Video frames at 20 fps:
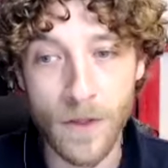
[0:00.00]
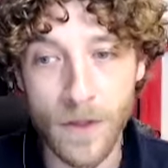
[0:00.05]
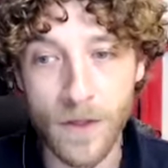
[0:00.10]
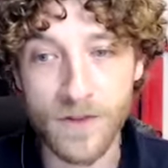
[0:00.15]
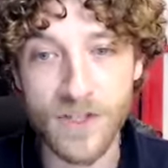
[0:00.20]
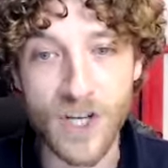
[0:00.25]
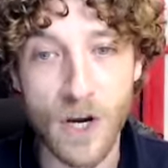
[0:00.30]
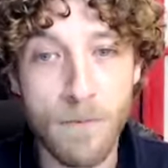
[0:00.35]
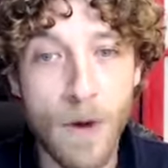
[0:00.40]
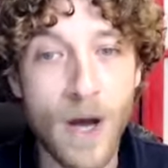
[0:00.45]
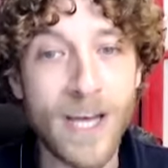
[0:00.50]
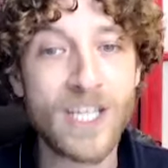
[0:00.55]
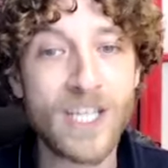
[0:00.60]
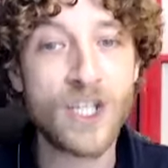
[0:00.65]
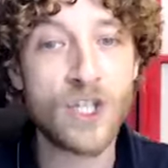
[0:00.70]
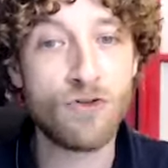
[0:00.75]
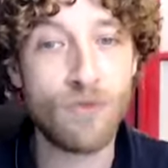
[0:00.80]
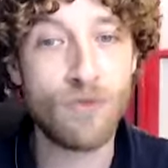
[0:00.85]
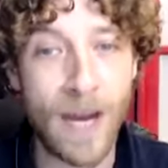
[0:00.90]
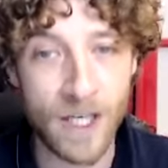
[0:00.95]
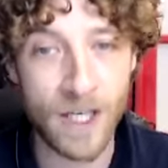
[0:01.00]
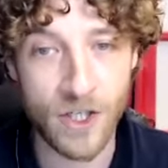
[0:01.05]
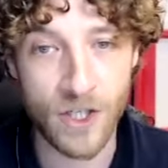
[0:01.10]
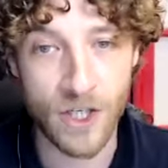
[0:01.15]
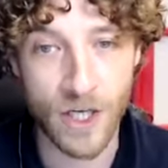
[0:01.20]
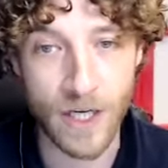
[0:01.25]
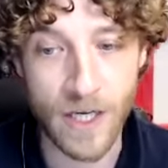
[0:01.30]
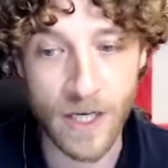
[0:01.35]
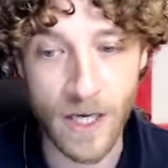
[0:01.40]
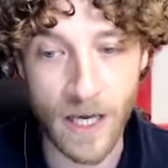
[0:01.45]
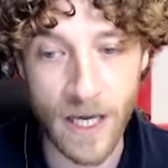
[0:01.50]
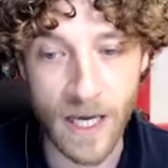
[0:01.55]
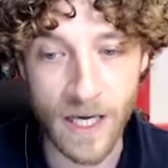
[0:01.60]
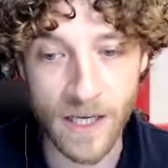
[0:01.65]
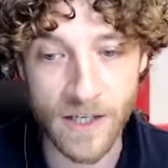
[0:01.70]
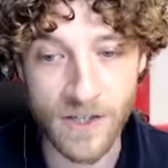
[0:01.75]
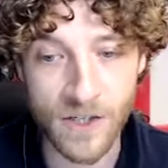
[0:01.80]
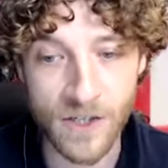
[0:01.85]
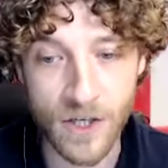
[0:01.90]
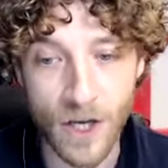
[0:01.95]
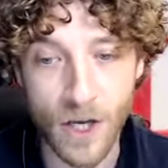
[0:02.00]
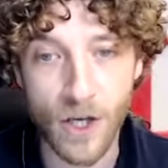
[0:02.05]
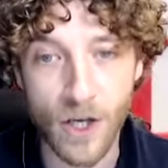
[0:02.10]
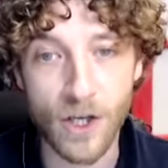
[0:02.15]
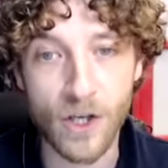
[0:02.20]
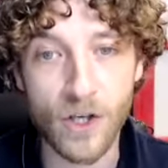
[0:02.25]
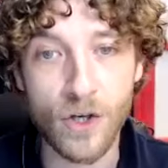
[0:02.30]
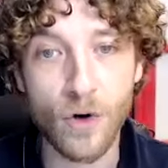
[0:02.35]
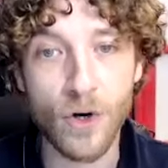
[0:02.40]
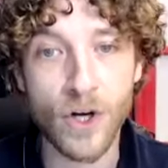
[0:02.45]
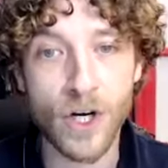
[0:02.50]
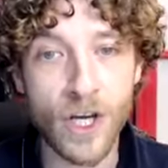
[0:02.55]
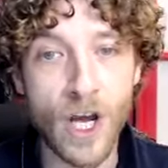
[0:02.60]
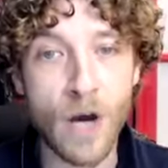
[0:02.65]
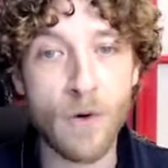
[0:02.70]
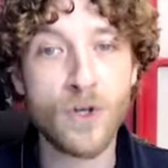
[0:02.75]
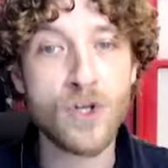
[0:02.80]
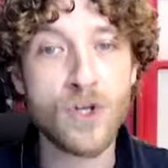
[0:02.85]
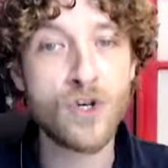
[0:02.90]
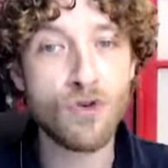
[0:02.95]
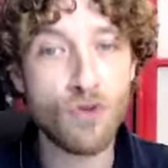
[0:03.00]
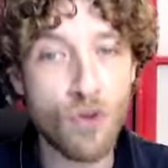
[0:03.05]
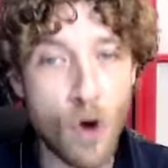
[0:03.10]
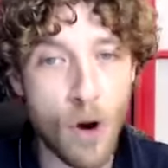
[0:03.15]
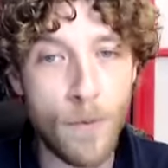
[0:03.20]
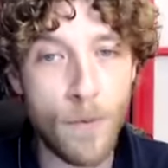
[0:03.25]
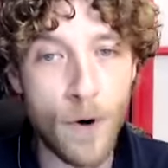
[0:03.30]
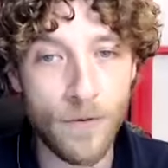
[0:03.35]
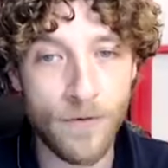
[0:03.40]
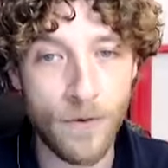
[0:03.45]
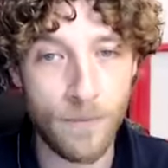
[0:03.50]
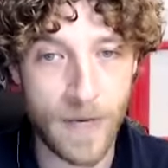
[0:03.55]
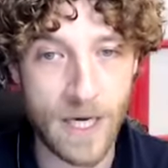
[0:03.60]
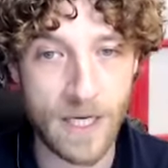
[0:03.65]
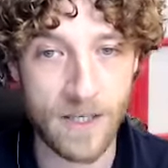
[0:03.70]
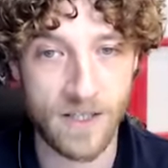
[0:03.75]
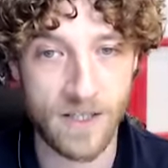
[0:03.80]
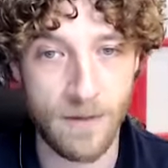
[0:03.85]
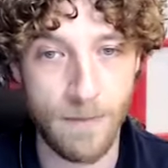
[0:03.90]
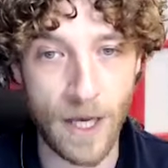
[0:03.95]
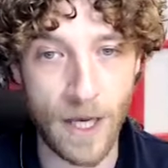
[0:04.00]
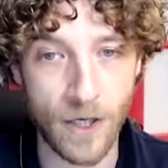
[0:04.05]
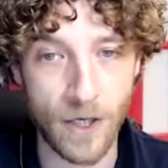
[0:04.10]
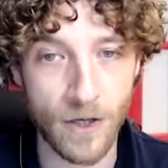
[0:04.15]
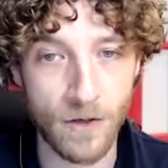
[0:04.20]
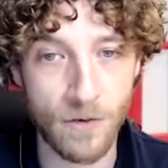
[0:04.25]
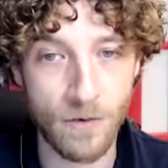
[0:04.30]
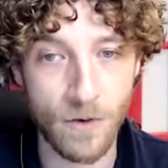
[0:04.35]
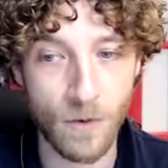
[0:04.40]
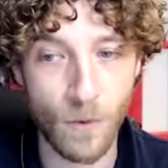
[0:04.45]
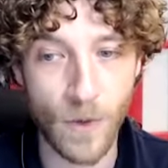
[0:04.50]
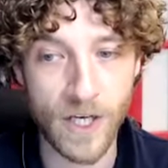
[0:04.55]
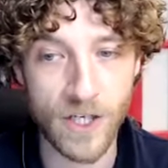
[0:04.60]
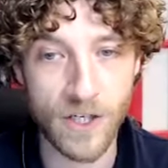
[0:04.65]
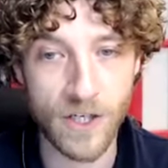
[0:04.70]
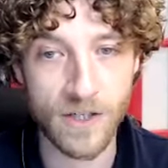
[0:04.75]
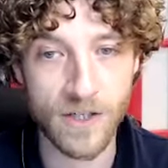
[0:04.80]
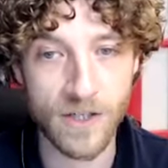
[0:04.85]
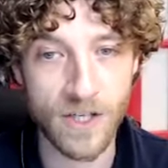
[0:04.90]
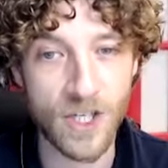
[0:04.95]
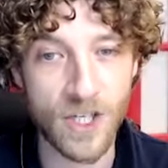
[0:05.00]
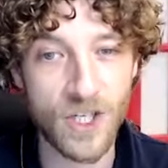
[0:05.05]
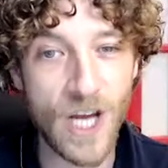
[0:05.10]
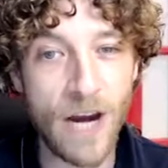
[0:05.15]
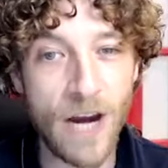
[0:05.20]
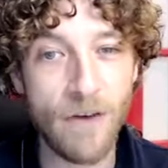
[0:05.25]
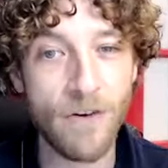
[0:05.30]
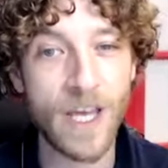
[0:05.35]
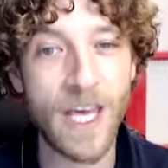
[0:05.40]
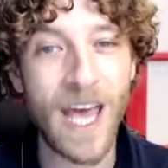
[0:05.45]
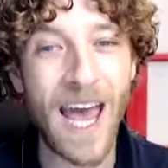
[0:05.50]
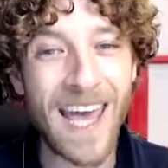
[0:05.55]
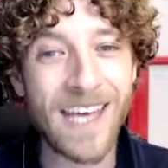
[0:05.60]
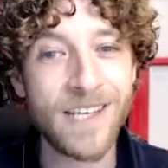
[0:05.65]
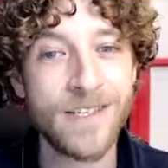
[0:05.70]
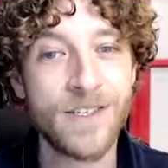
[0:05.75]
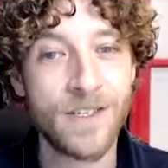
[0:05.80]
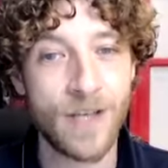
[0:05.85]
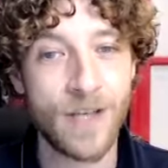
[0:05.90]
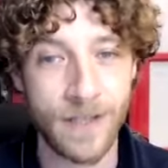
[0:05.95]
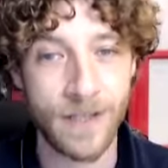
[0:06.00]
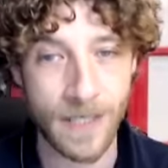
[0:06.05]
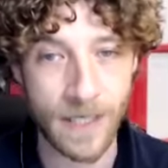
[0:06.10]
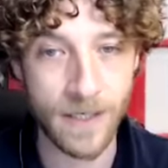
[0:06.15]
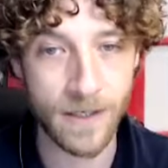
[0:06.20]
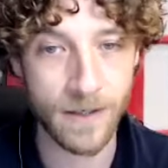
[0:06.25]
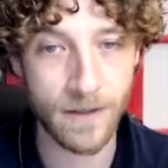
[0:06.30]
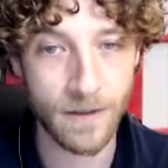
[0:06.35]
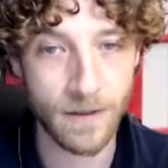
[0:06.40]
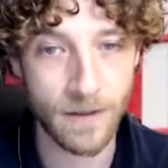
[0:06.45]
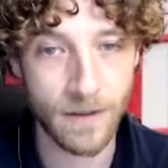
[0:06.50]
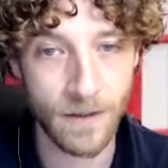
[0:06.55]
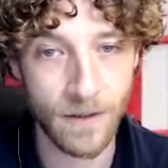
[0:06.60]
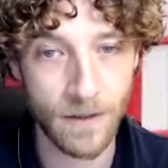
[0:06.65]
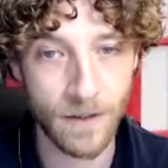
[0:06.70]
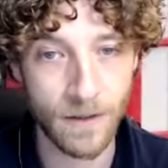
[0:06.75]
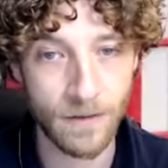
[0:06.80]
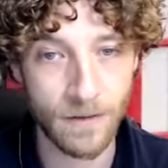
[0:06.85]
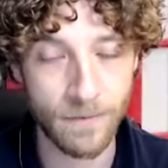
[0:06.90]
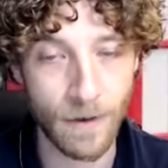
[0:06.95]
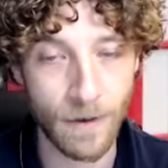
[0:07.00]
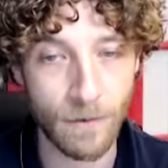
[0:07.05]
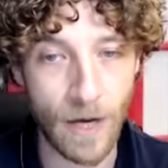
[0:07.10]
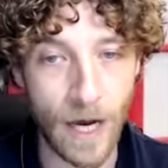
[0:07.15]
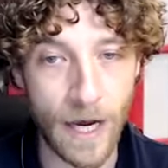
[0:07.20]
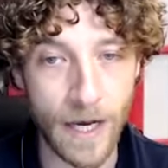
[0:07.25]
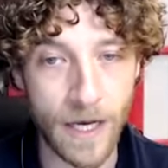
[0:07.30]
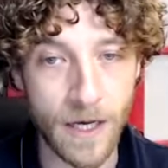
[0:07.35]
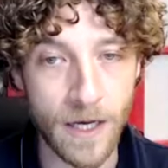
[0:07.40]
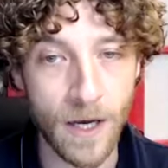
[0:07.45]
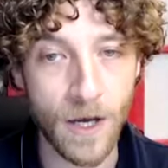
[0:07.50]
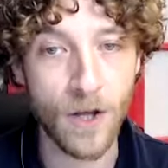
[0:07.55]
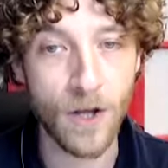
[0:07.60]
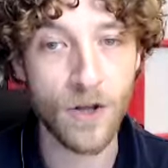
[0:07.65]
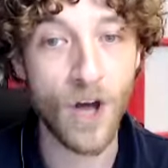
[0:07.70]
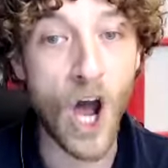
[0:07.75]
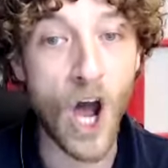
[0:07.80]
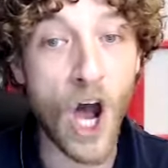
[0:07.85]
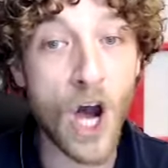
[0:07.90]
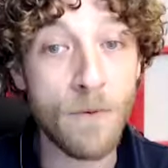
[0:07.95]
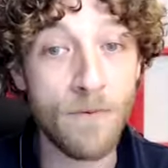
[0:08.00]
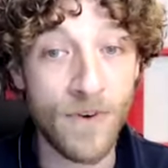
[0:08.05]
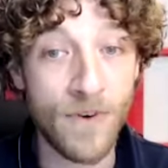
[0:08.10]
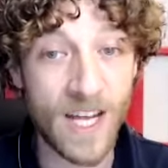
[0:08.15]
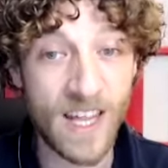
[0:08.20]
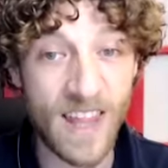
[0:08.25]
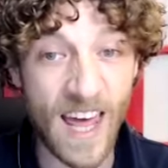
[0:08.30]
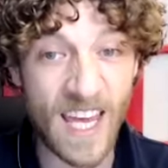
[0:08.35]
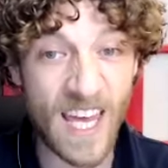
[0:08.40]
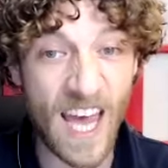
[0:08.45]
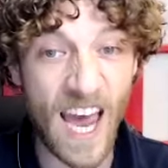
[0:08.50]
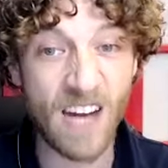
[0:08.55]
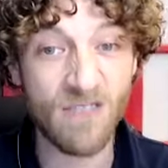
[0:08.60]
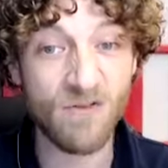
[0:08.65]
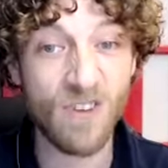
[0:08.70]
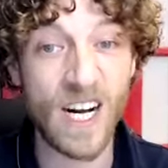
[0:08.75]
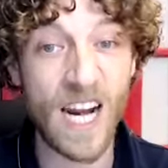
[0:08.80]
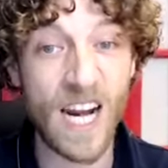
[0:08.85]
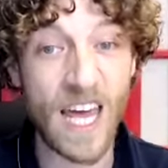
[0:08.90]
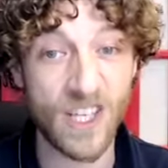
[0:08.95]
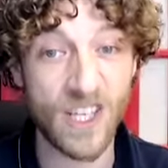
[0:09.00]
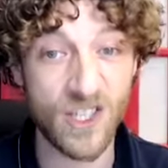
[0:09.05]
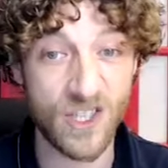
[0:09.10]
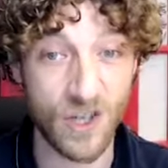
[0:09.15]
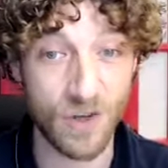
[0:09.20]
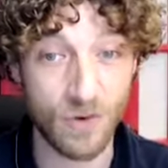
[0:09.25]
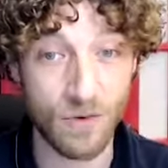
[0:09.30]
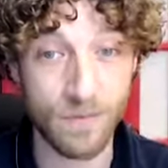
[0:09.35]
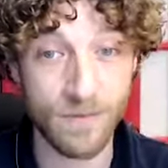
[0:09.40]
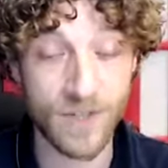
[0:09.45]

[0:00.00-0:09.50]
so my strategy is you're going to go and drop off a pizza menu, which is to share a case study, okay, that hopefully they can relate to.